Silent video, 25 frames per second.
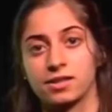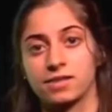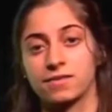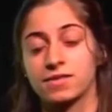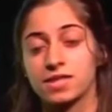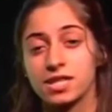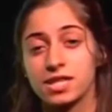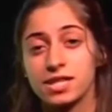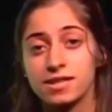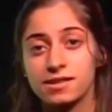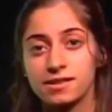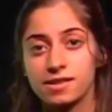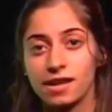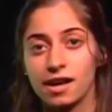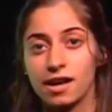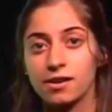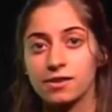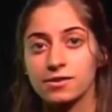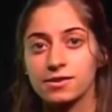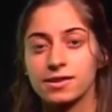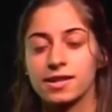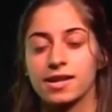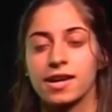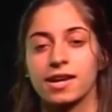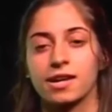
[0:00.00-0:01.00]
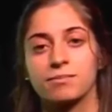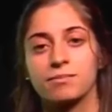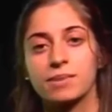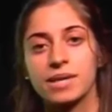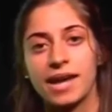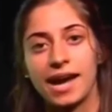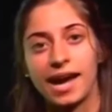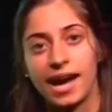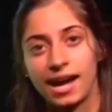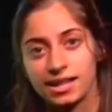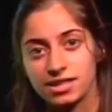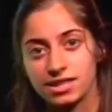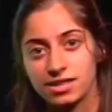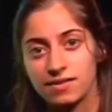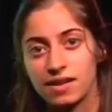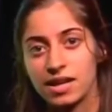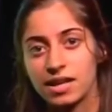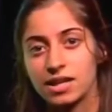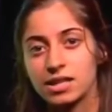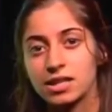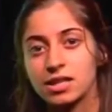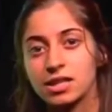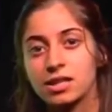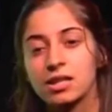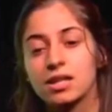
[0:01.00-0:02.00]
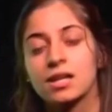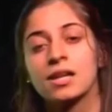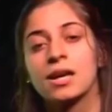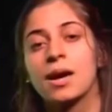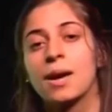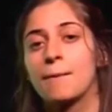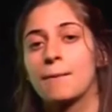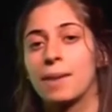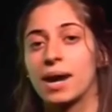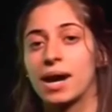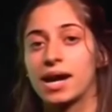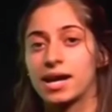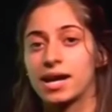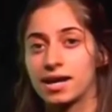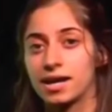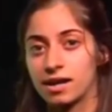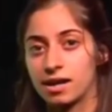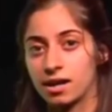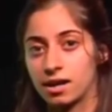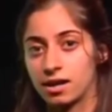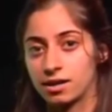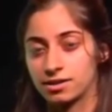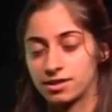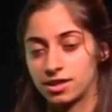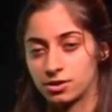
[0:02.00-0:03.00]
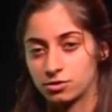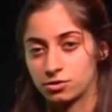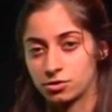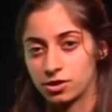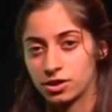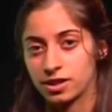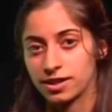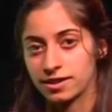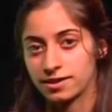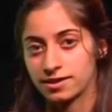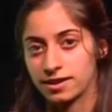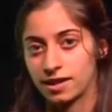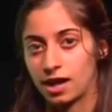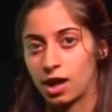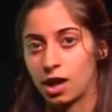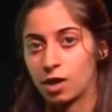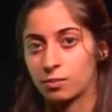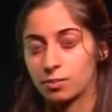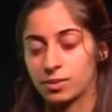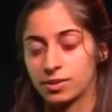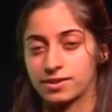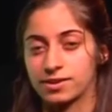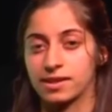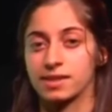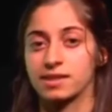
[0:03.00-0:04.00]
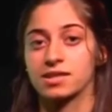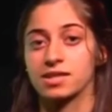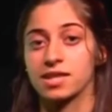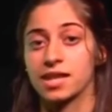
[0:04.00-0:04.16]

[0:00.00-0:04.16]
by a dendritic cell presenting antigen on MHC class II.